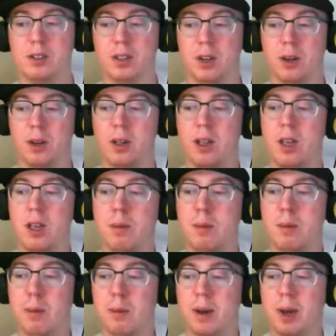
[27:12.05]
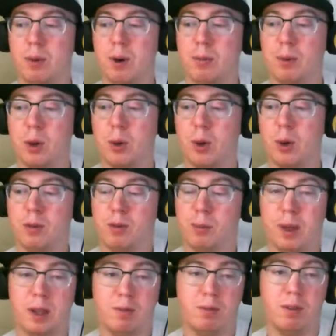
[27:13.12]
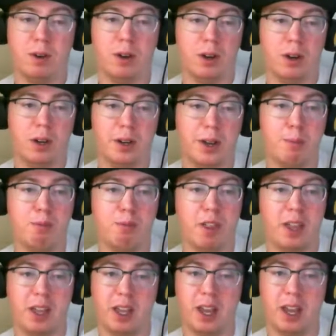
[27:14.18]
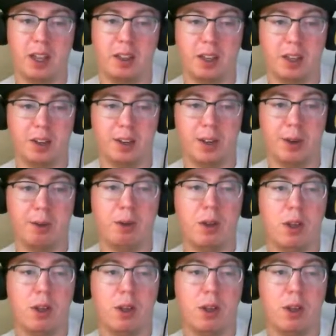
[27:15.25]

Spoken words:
So maybe not where I'm going if I'm paying for a top flight guy like Cano.